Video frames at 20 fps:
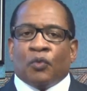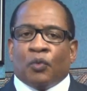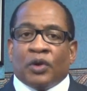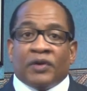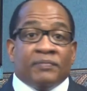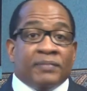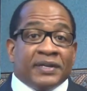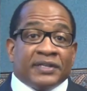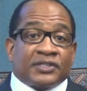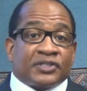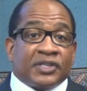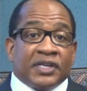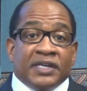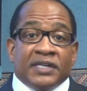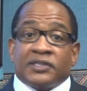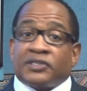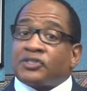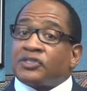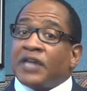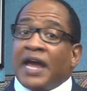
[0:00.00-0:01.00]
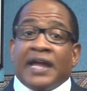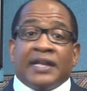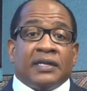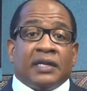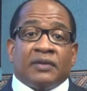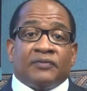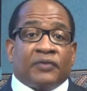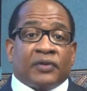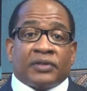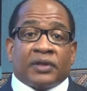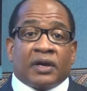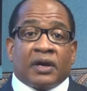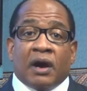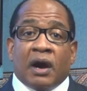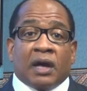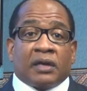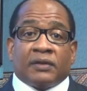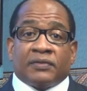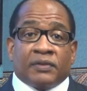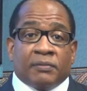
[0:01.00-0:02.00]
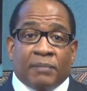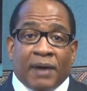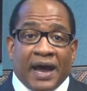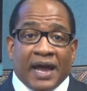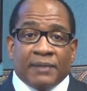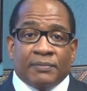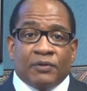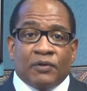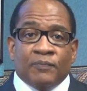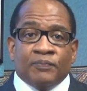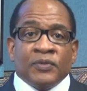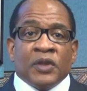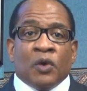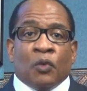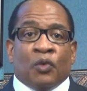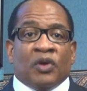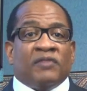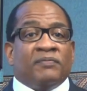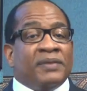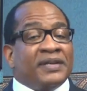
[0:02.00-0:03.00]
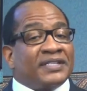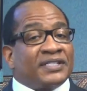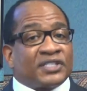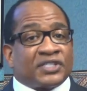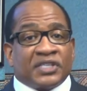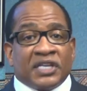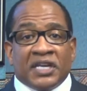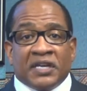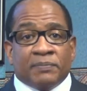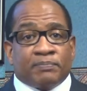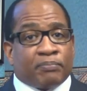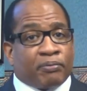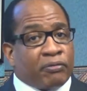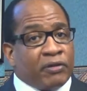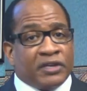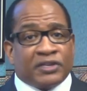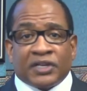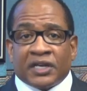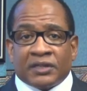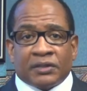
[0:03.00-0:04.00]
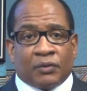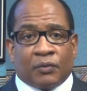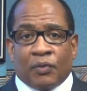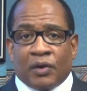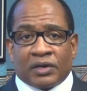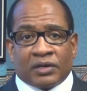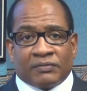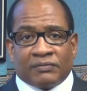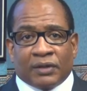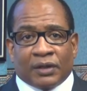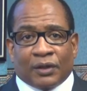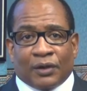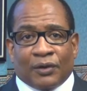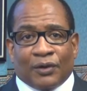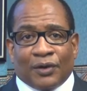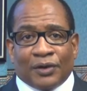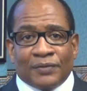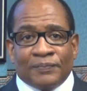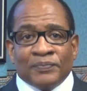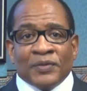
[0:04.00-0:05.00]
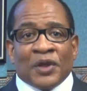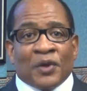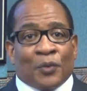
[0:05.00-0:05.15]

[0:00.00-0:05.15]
We've been seen standing for the God of the Bible. We've been seen preaching the word of the Lord.